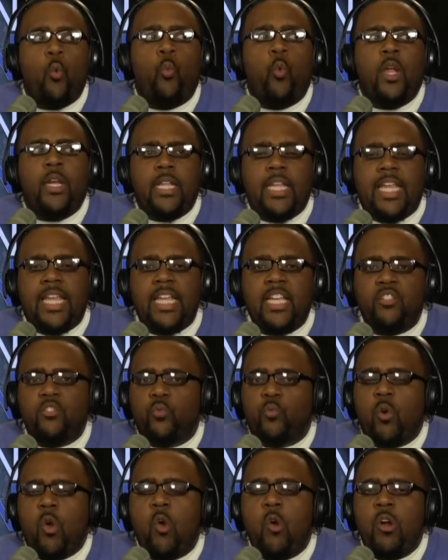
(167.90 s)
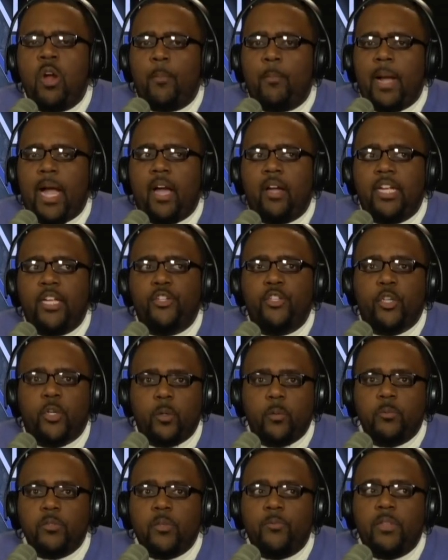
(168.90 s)
What he is wrong about in
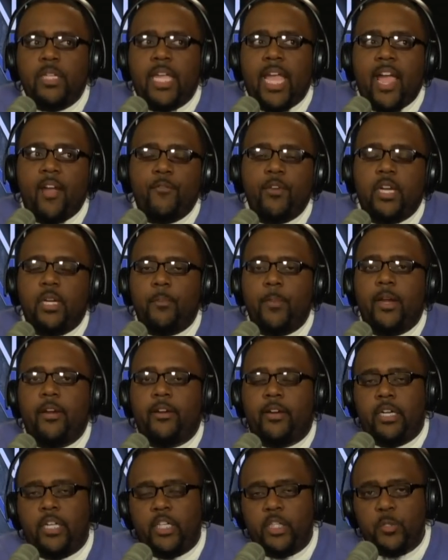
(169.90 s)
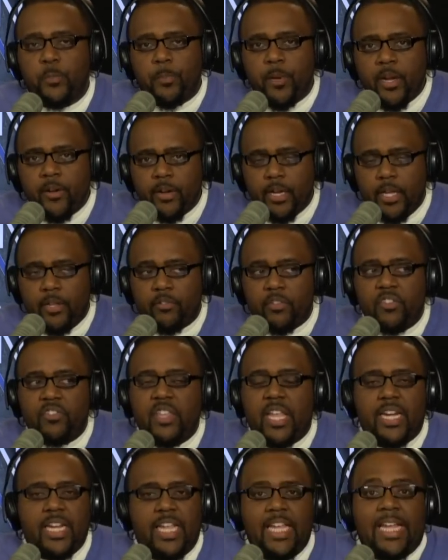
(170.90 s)
terms of the African American experience is
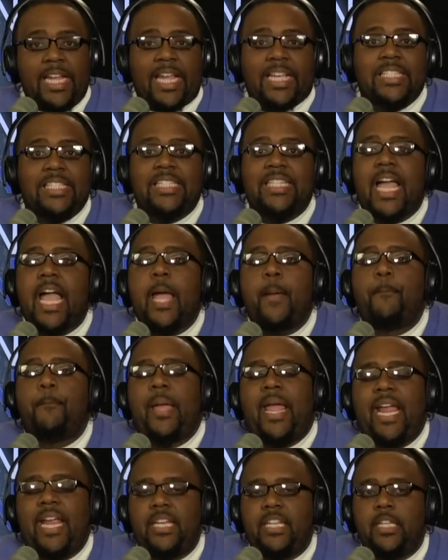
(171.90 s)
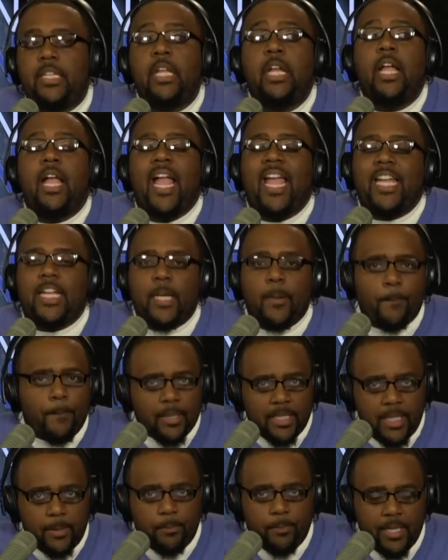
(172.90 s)
that he has not painted a
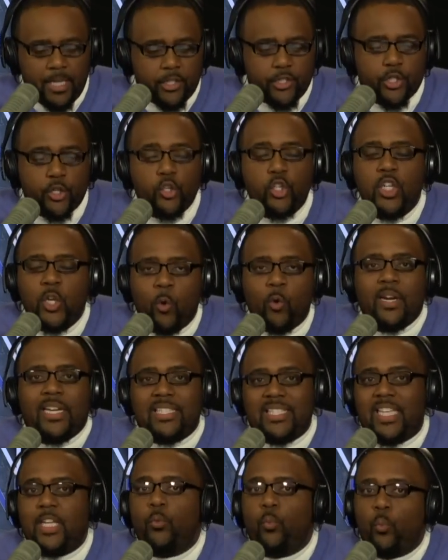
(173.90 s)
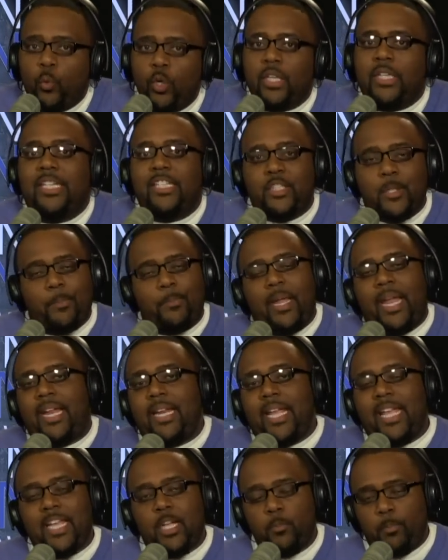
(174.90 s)
complete picture, nor is he willing to
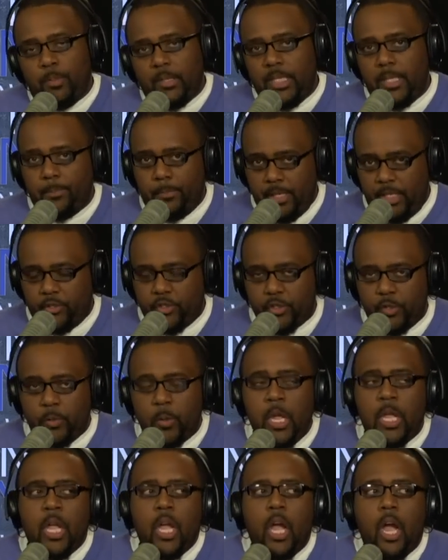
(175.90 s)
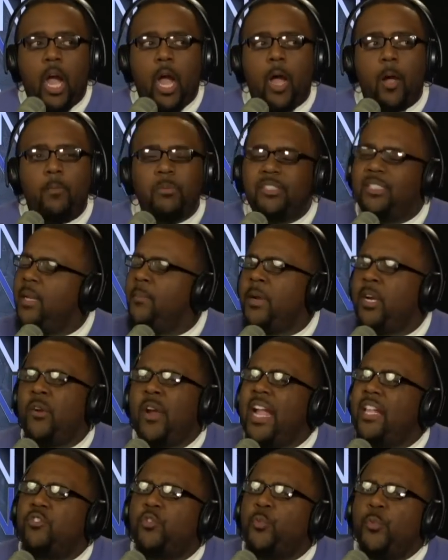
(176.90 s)
paint a complete picture. Um,
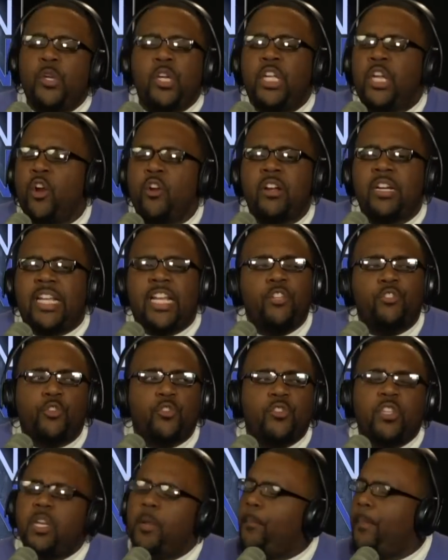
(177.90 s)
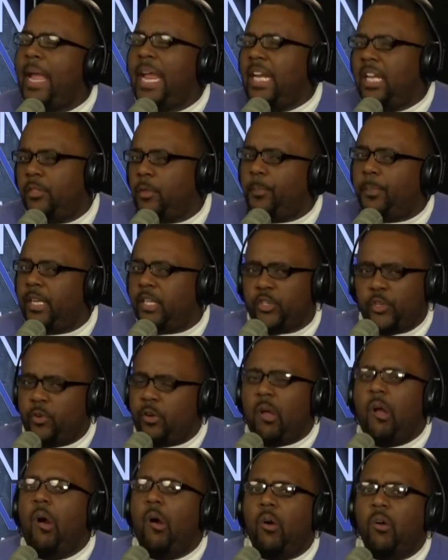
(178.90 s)
Democrats really aren't interested in painting the picture
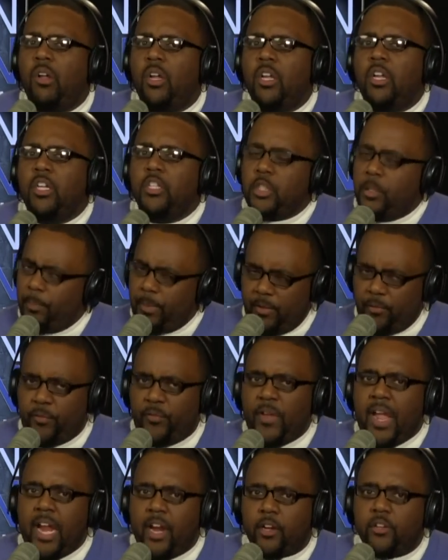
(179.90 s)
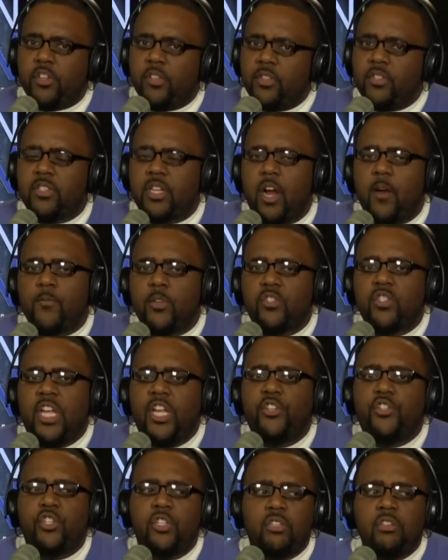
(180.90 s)
at all to be fair to this
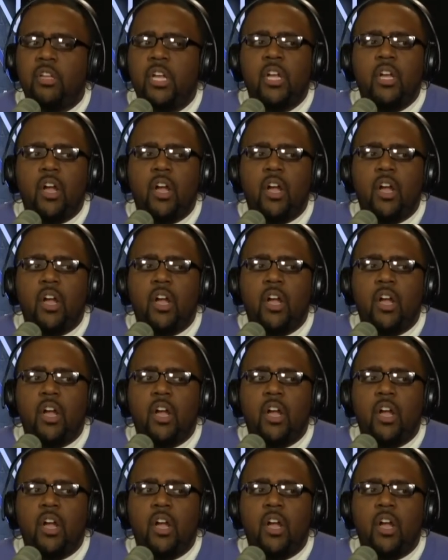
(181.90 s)
conversation,